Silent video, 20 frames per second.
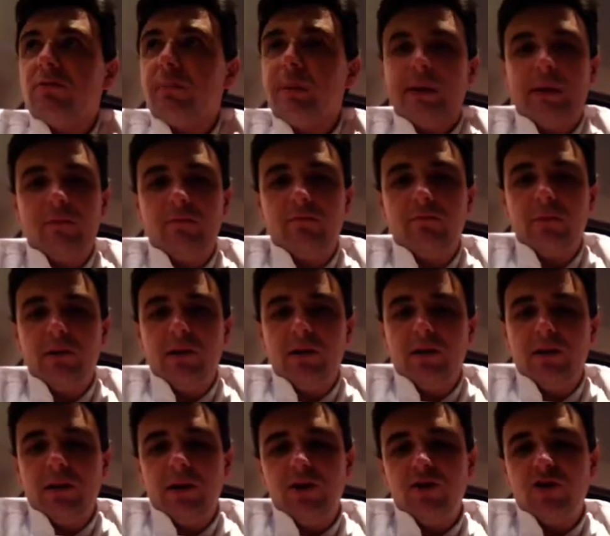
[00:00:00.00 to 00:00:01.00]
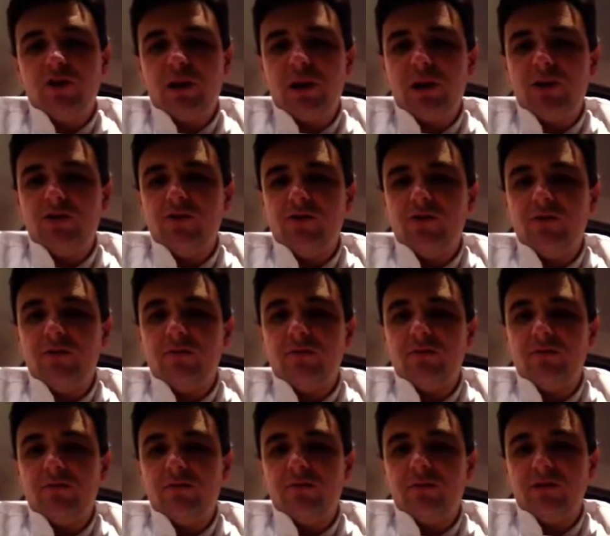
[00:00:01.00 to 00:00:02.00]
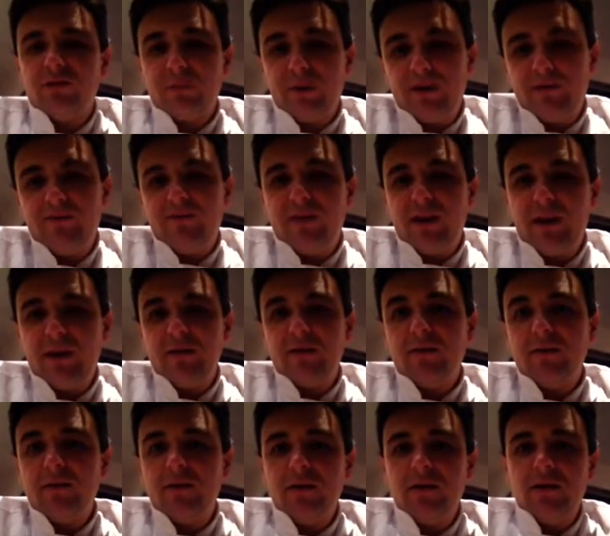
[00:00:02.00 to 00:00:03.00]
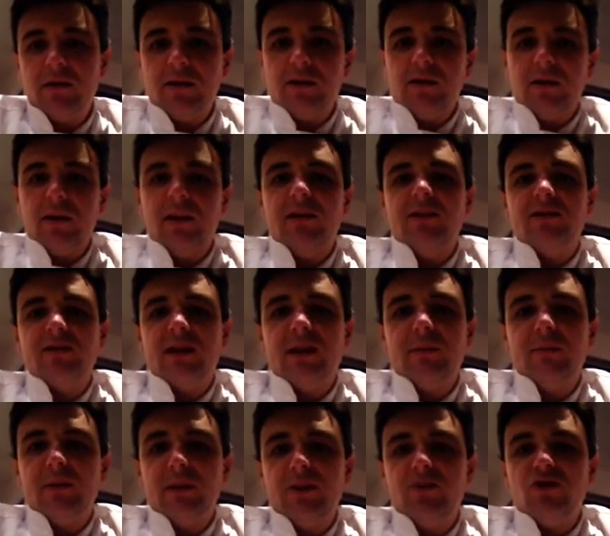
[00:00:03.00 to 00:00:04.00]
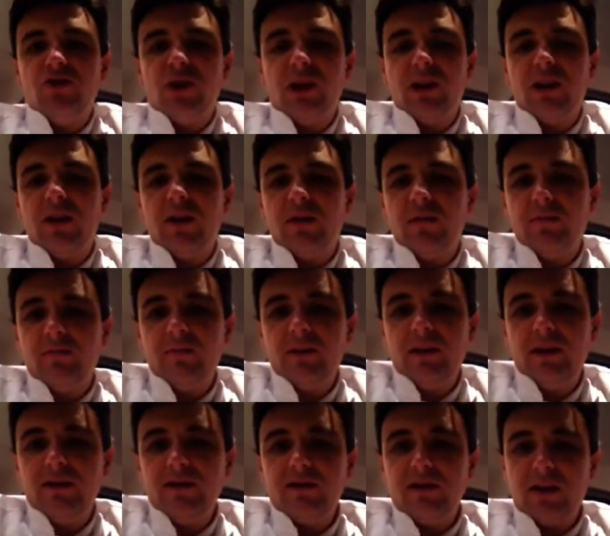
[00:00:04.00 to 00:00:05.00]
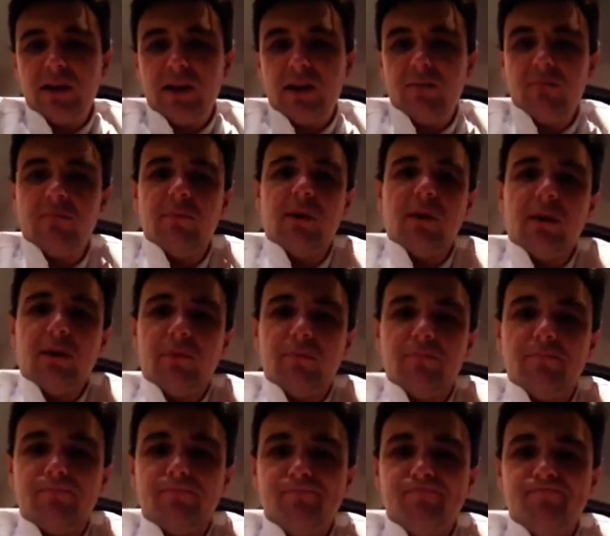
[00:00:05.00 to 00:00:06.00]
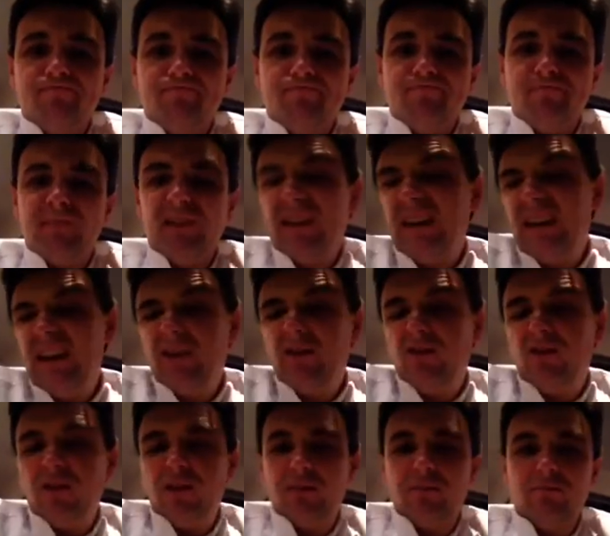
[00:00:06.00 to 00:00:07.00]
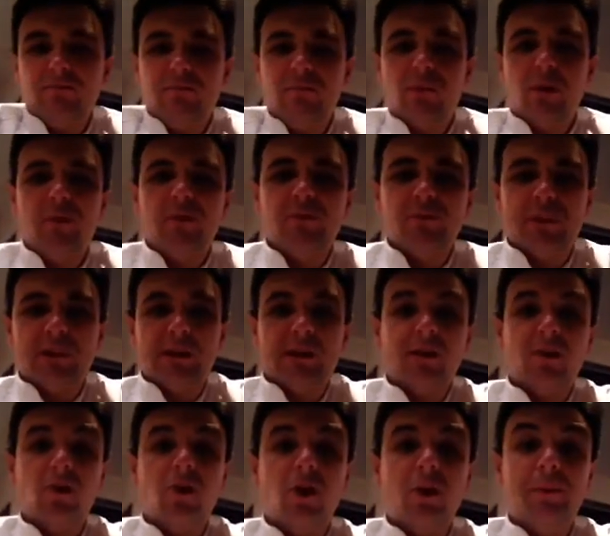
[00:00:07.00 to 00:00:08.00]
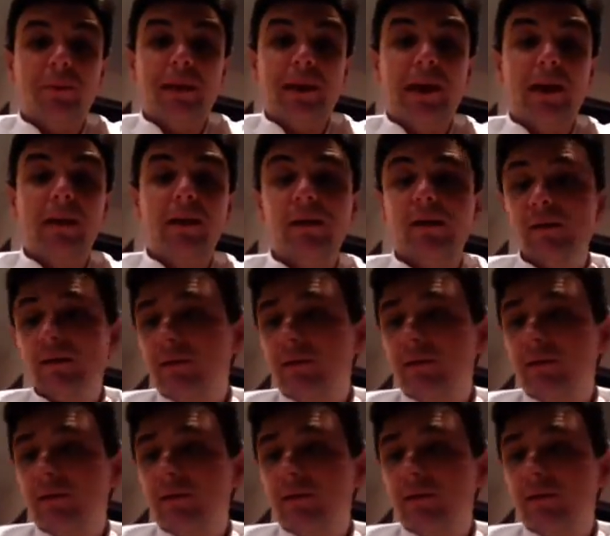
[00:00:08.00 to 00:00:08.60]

about education, it's about fun, hence the name The Educator, hence the name, the tagline, Hop Spanking IPA.